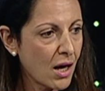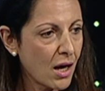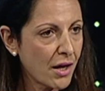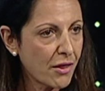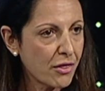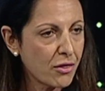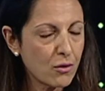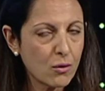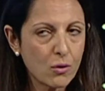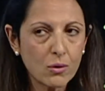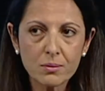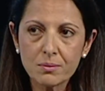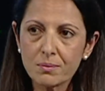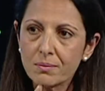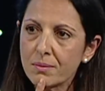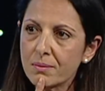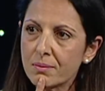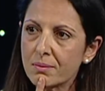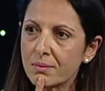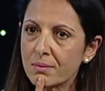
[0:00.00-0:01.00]
I thought,
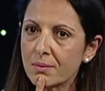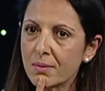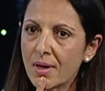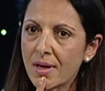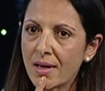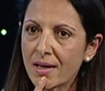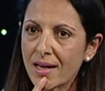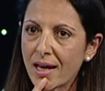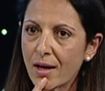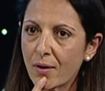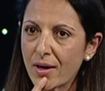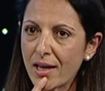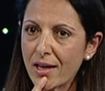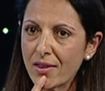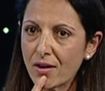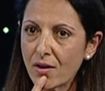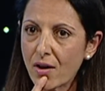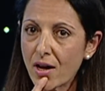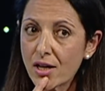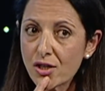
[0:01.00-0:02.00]
hmm, now
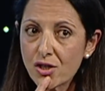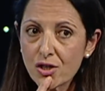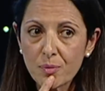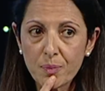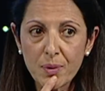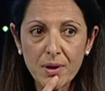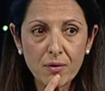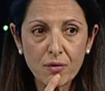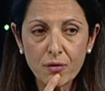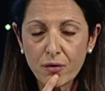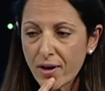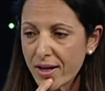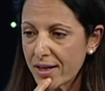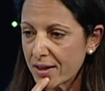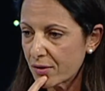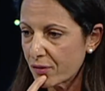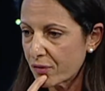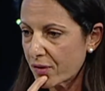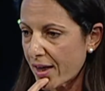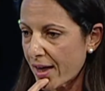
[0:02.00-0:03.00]
either I should be
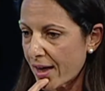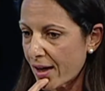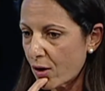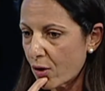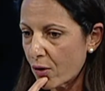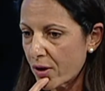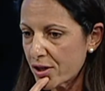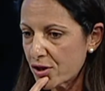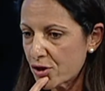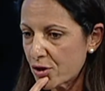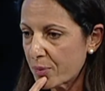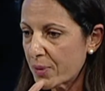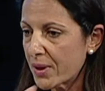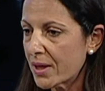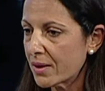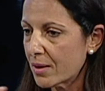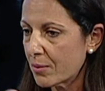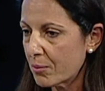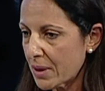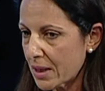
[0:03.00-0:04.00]
afraid of that or I should be
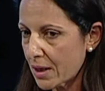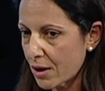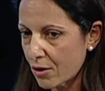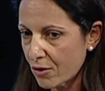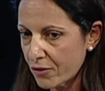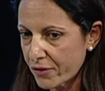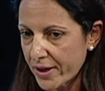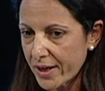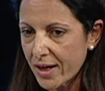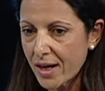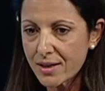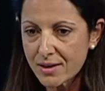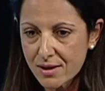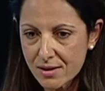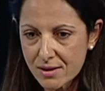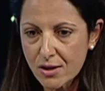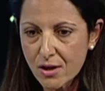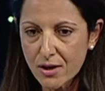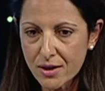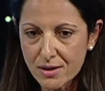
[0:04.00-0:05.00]
in the middle of it. I
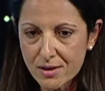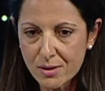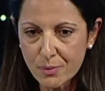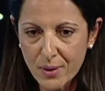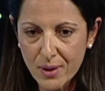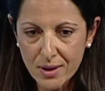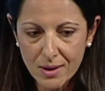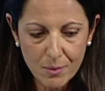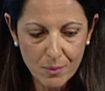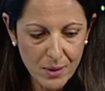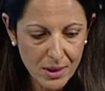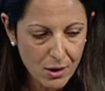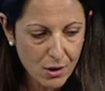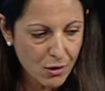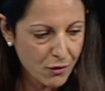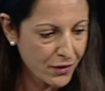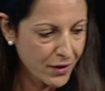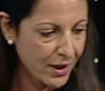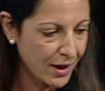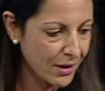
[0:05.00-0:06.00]
decided to be in the middle
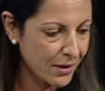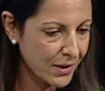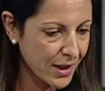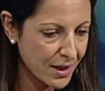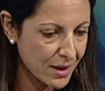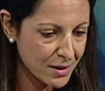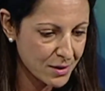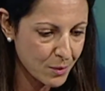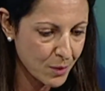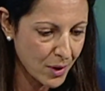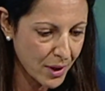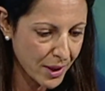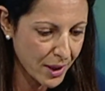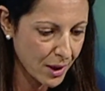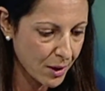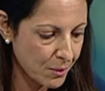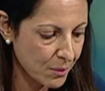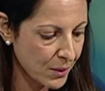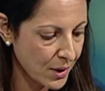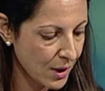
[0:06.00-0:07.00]
of it, and that is my
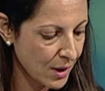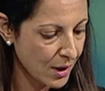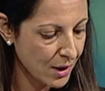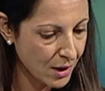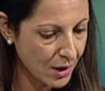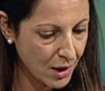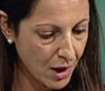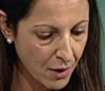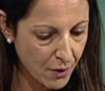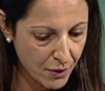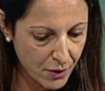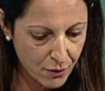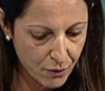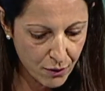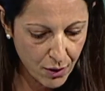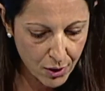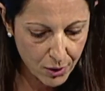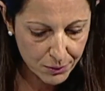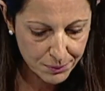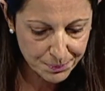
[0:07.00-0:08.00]
um, current
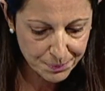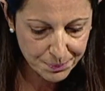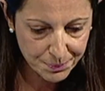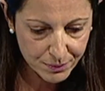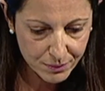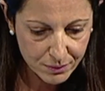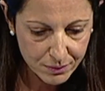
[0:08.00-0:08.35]
role.